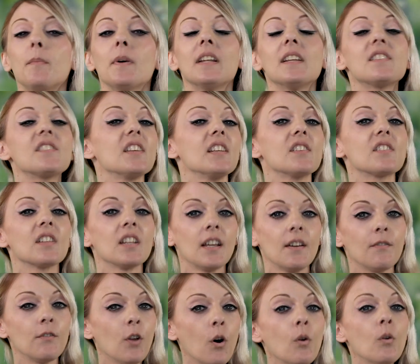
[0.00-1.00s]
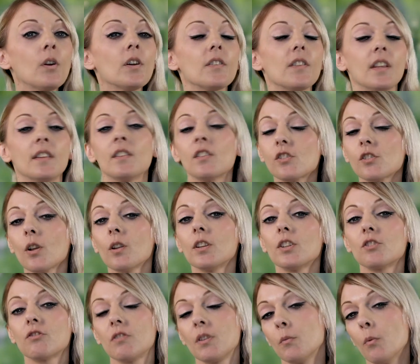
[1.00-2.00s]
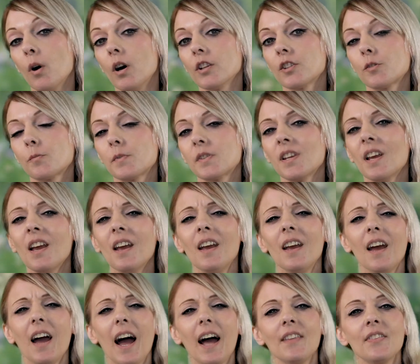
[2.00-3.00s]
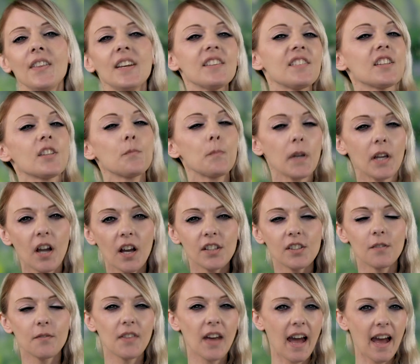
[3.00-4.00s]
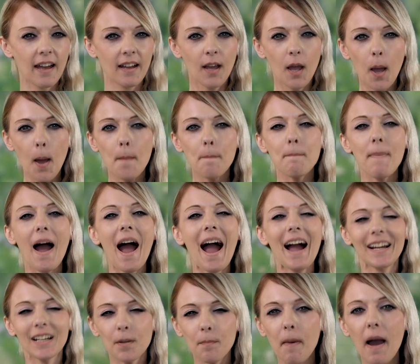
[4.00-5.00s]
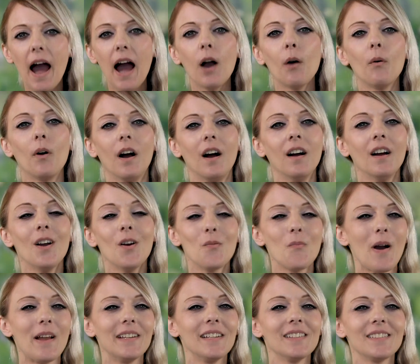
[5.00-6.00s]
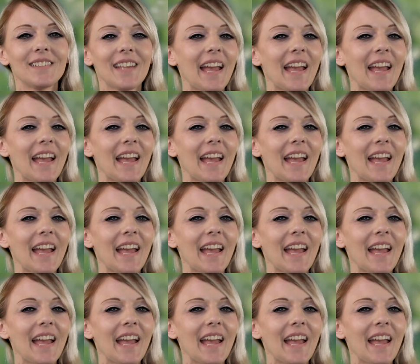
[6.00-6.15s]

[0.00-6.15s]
ability to live longer than the solitary wasps, and this is because of their pack power when in